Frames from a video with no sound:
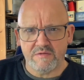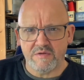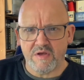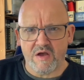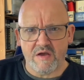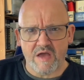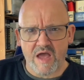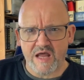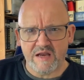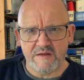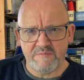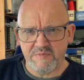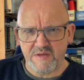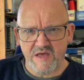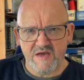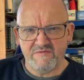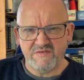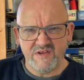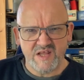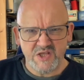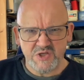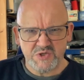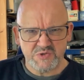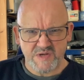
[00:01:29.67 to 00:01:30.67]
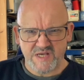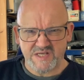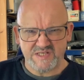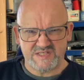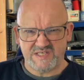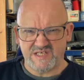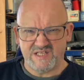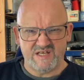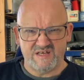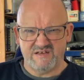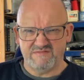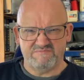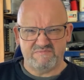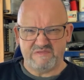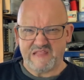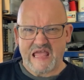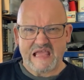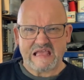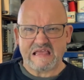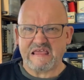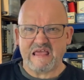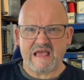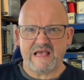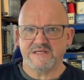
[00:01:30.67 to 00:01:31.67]
I had a bit of an interest in a
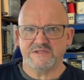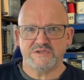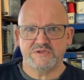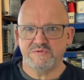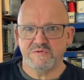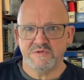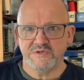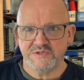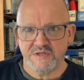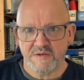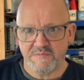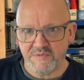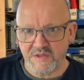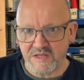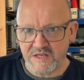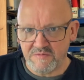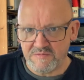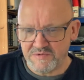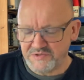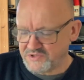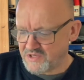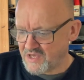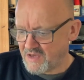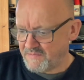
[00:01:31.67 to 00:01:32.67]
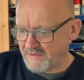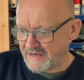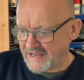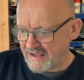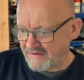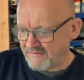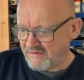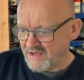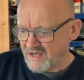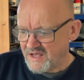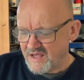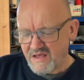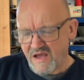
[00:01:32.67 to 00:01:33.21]
Lancaster or something that was coming out.